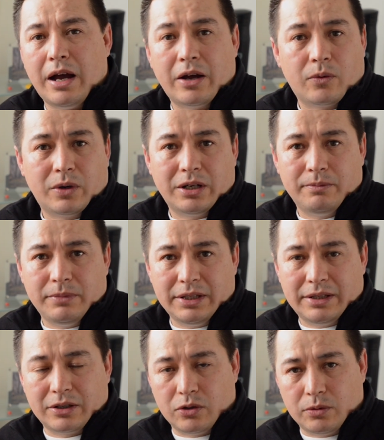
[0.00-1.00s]
I don't wanna
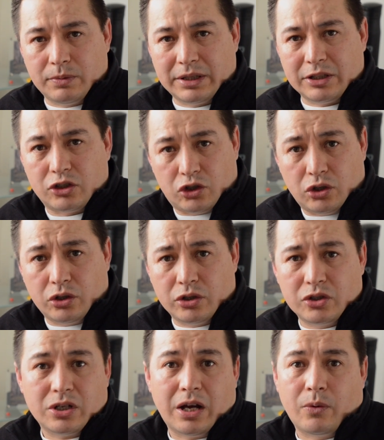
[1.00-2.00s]
meet the groom at the
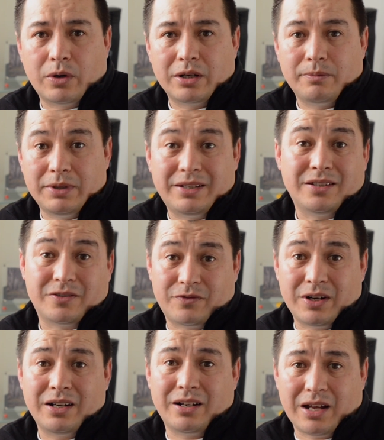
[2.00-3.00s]
church, I wanna be his
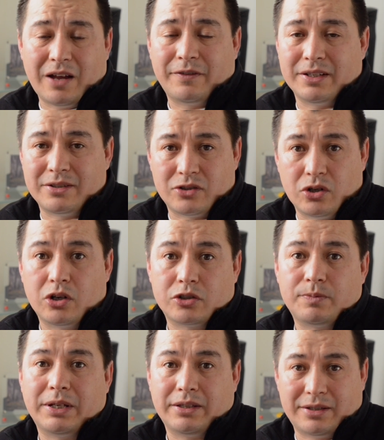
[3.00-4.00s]
friend and have his
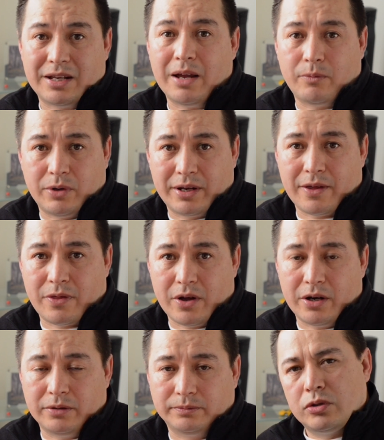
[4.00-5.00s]
trust by the time we get
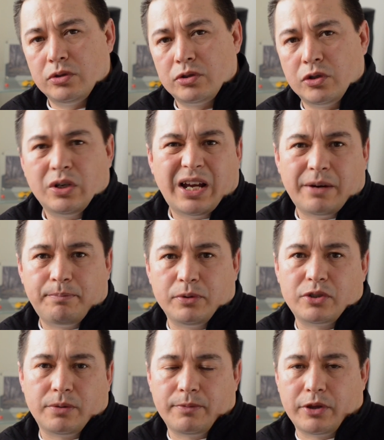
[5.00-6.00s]
there. So you gotta
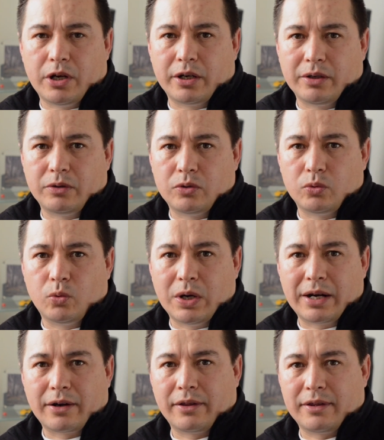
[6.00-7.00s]
put some thought into
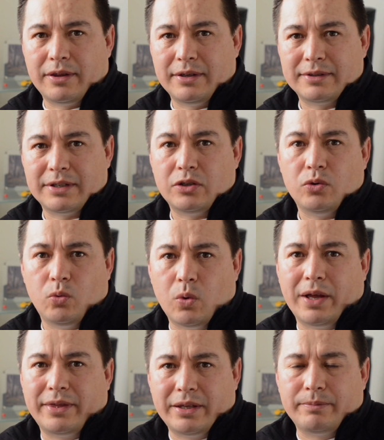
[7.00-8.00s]
what are the things that you
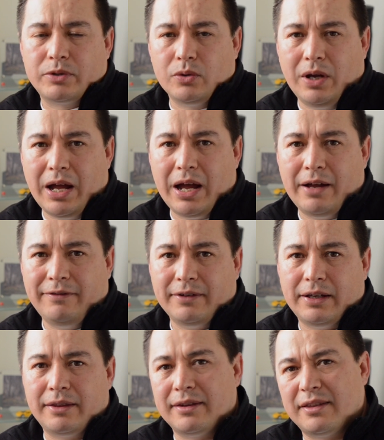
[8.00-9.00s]
want them to have
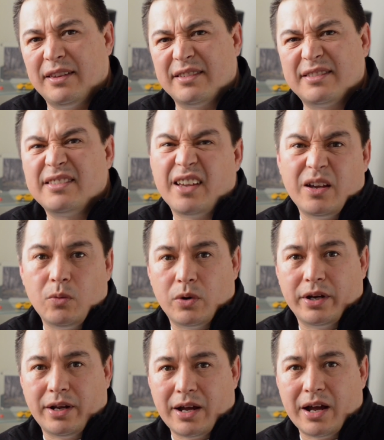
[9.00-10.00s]
and the things they
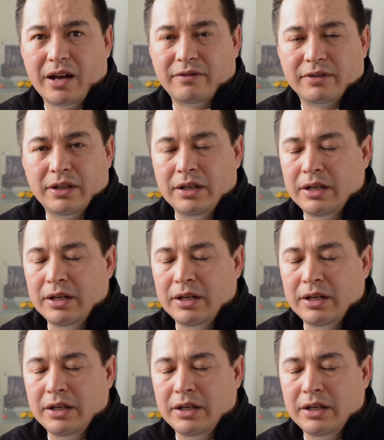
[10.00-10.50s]
wanna have.